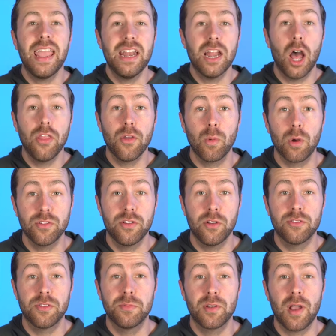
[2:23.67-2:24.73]
In other words, your
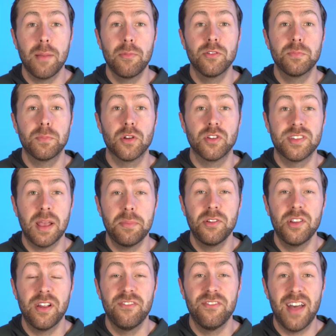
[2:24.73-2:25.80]
subscriber's
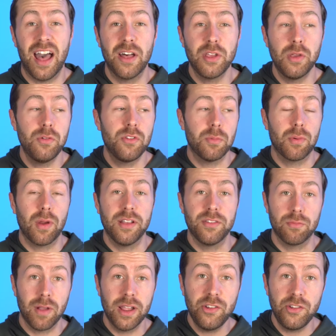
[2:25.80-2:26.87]
perception of value to
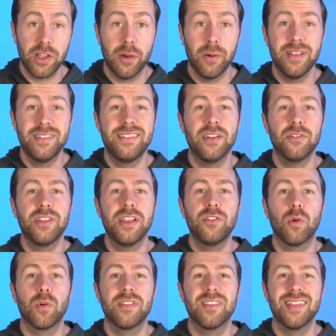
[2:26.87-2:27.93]
price ratio is tilting
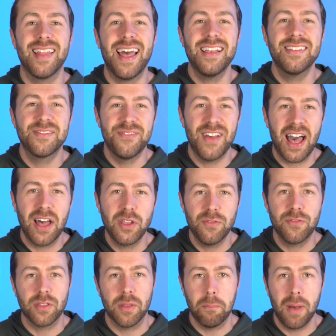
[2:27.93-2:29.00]
towards less value
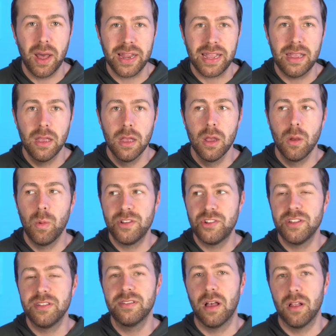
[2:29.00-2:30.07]
for the money which
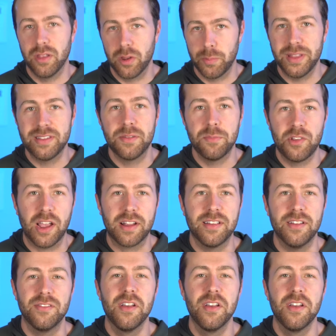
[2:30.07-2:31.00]
is a little bit subjective.